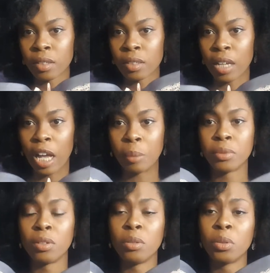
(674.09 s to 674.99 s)
It's
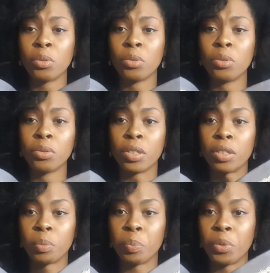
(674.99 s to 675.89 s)
absolutely gorgeous.
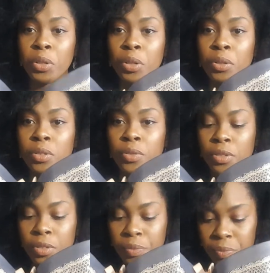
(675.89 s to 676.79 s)
It's
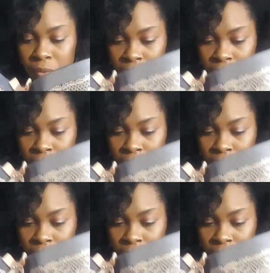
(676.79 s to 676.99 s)
beautiful.